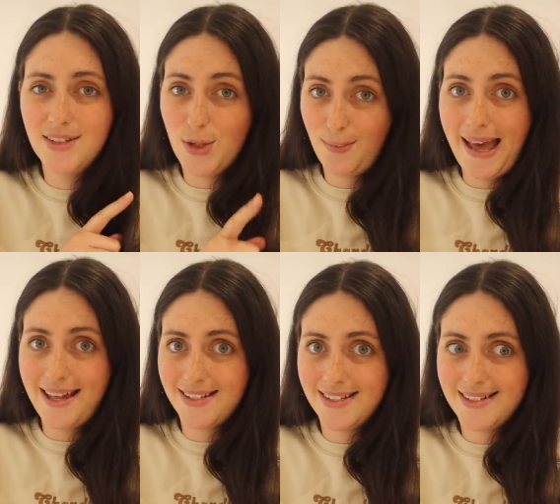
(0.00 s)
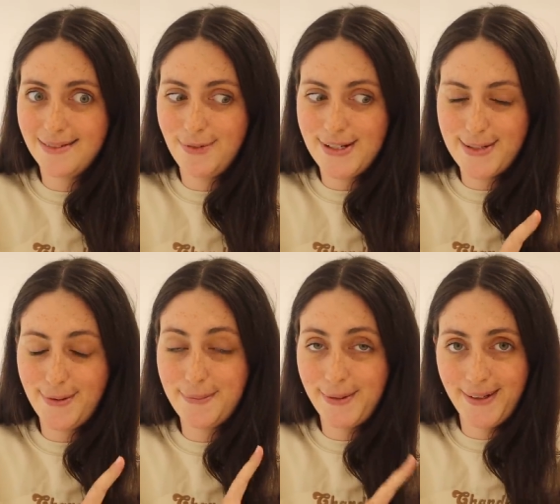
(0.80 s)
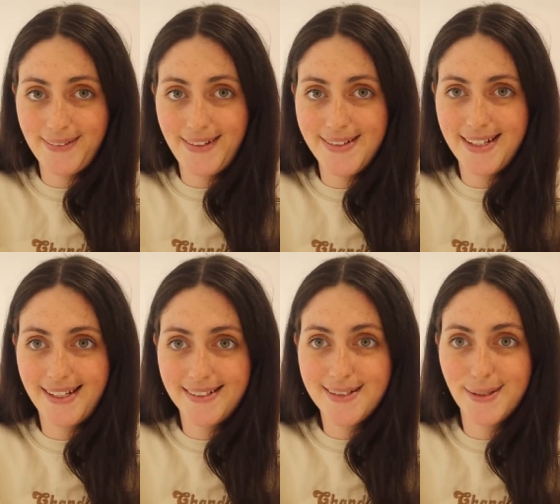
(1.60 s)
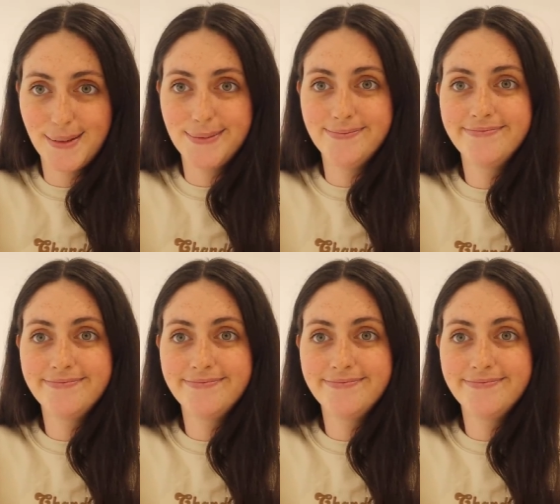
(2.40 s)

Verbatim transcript: soup kettles which is what I'm currently using so